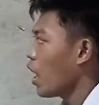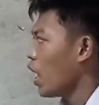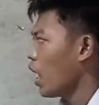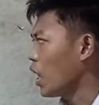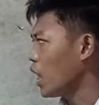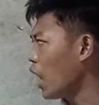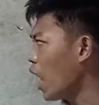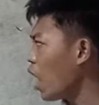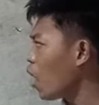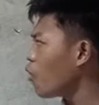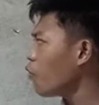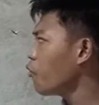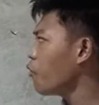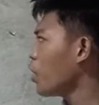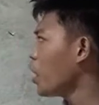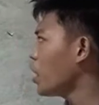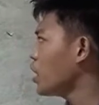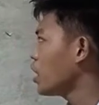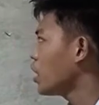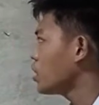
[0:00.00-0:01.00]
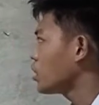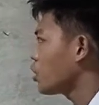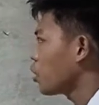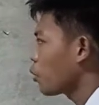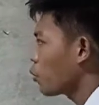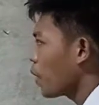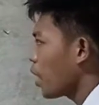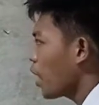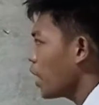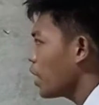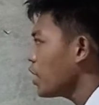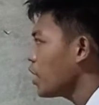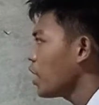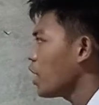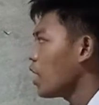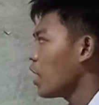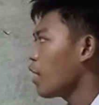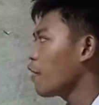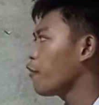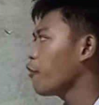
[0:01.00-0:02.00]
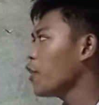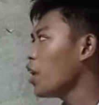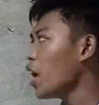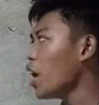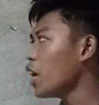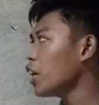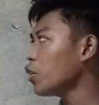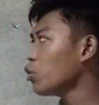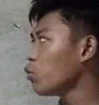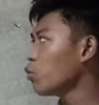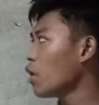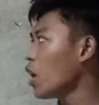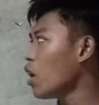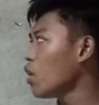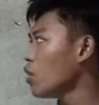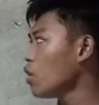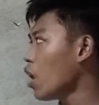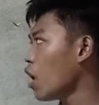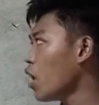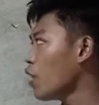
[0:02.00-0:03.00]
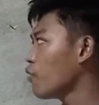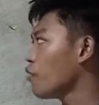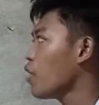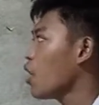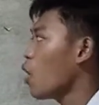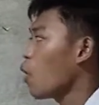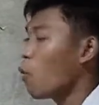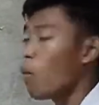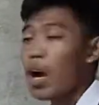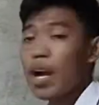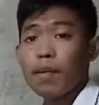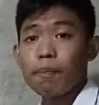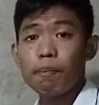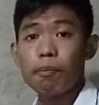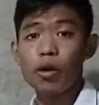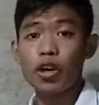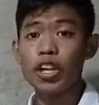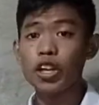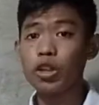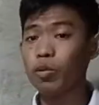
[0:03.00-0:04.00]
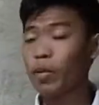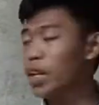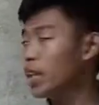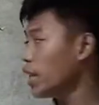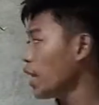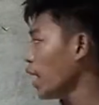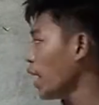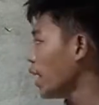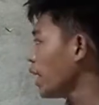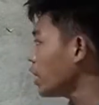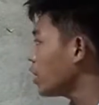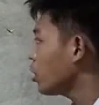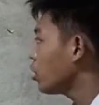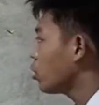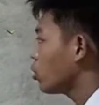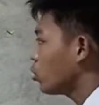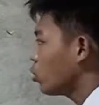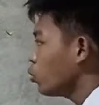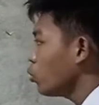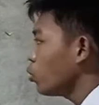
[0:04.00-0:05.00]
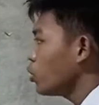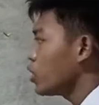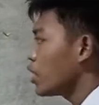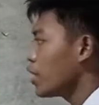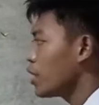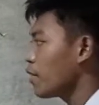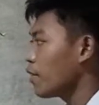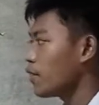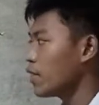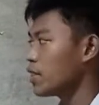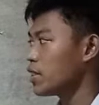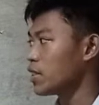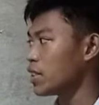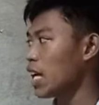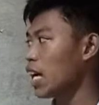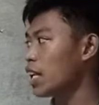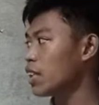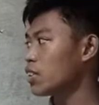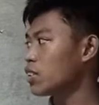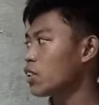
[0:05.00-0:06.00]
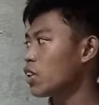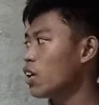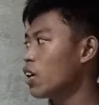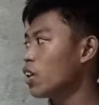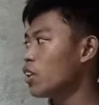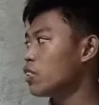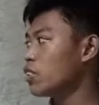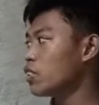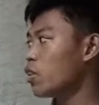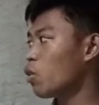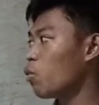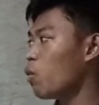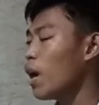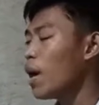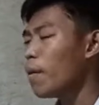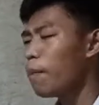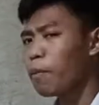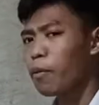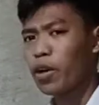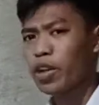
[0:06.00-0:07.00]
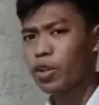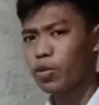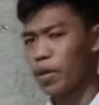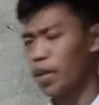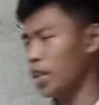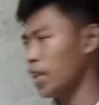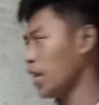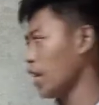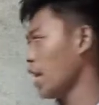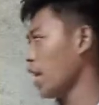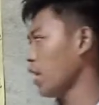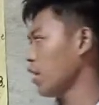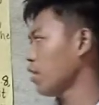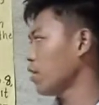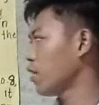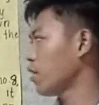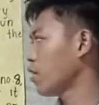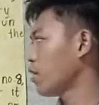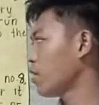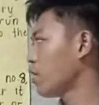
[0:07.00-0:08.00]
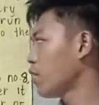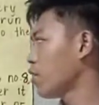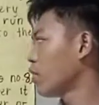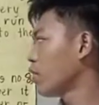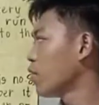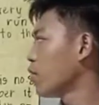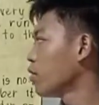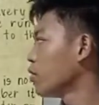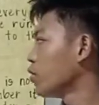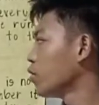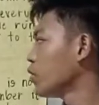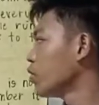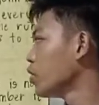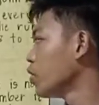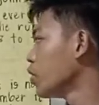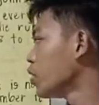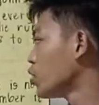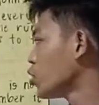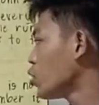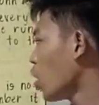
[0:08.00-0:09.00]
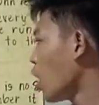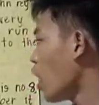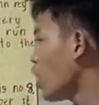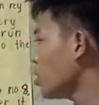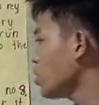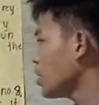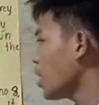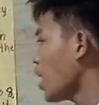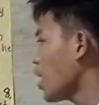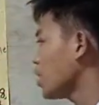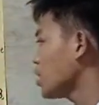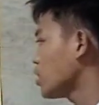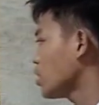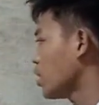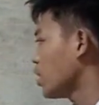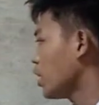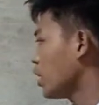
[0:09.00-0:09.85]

And how far does he run if we are to round off 1.28 to the nearest tens? So 1.28. So our tens